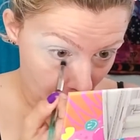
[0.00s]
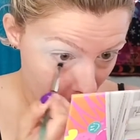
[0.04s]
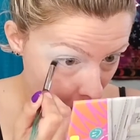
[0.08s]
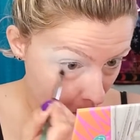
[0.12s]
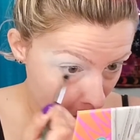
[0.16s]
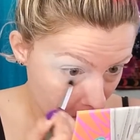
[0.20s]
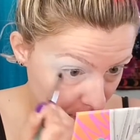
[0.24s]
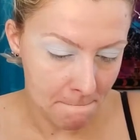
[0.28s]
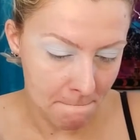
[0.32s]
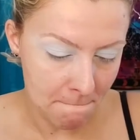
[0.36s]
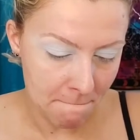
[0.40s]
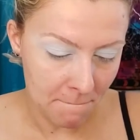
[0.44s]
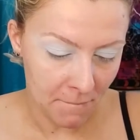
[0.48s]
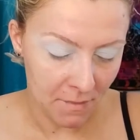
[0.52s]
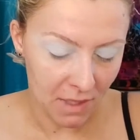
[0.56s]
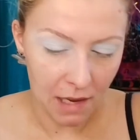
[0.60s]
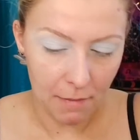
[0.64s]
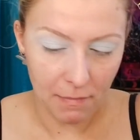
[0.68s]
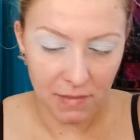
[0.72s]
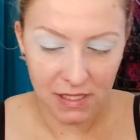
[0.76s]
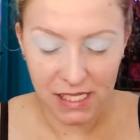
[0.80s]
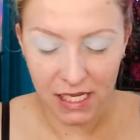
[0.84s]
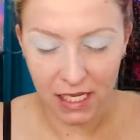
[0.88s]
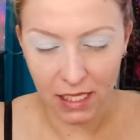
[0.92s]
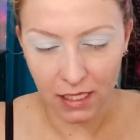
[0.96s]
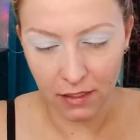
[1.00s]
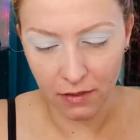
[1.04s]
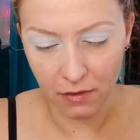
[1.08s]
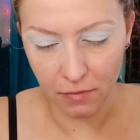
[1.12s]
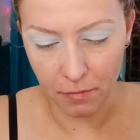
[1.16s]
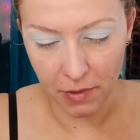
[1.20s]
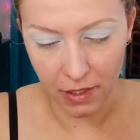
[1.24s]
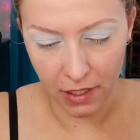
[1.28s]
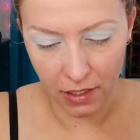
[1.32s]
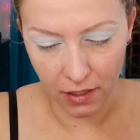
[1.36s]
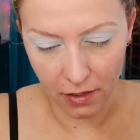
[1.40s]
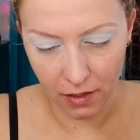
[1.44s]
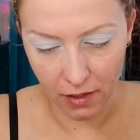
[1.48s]
I'm gonna take a little
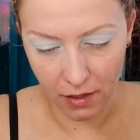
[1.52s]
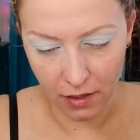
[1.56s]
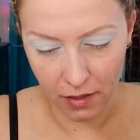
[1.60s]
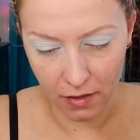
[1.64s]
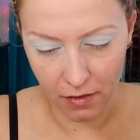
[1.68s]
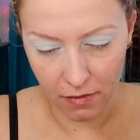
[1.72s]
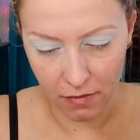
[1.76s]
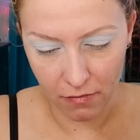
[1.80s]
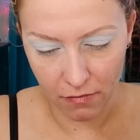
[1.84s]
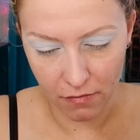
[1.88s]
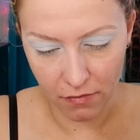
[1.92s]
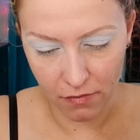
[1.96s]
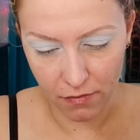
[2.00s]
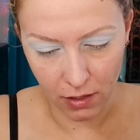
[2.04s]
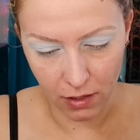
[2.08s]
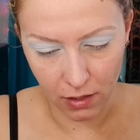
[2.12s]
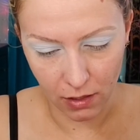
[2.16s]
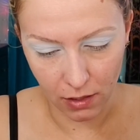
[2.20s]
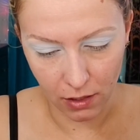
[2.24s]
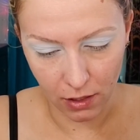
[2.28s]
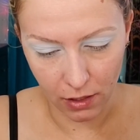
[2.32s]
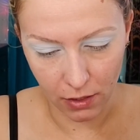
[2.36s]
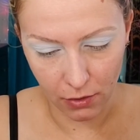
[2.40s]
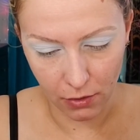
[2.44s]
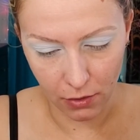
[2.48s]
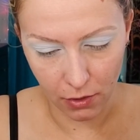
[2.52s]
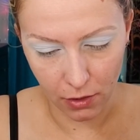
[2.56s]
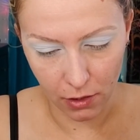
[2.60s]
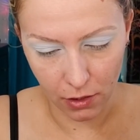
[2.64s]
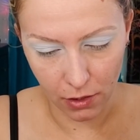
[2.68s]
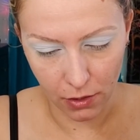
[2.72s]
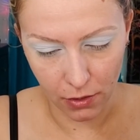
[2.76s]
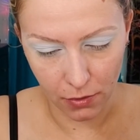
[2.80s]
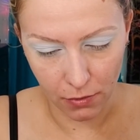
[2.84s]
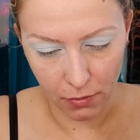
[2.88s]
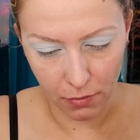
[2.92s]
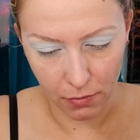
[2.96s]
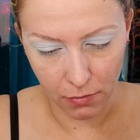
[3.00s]
bit of glitter
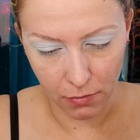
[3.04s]
glue,